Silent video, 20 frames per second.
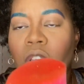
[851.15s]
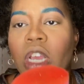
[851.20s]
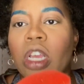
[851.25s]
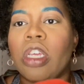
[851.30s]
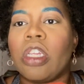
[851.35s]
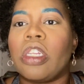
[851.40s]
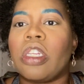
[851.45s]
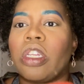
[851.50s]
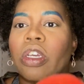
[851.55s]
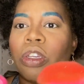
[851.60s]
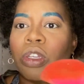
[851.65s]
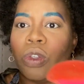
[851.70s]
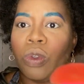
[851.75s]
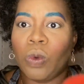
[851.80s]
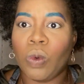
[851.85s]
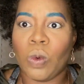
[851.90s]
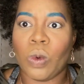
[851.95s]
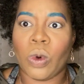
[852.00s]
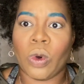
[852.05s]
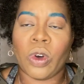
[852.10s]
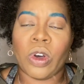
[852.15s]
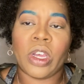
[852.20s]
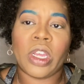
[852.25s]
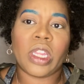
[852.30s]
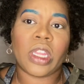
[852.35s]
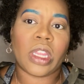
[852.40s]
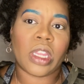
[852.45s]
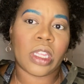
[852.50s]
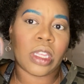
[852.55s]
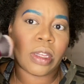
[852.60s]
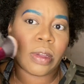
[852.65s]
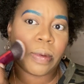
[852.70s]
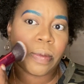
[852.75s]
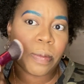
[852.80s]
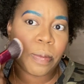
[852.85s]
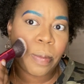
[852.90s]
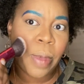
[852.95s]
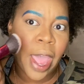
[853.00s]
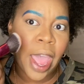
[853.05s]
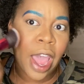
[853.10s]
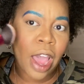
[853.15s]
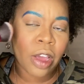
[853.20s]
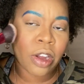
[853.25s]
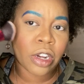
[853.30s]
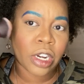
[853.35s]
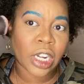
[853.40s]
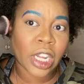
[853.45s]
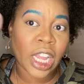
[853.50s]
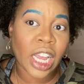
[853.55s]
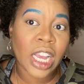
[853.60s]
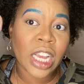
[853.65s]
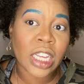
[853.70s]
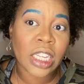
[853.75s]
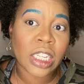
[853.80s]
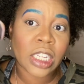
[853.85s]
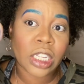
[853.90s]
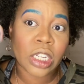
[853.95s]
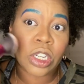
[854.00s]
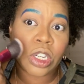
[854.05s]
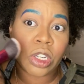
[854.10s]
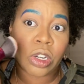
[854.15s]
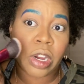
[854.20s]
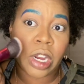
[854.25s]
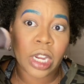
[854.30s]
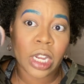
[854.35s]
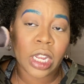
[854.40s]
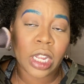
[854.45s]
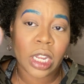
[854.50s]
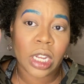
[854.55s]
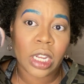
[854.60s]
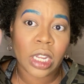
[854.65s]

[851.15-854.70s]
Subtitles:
So you want the powder concentrated.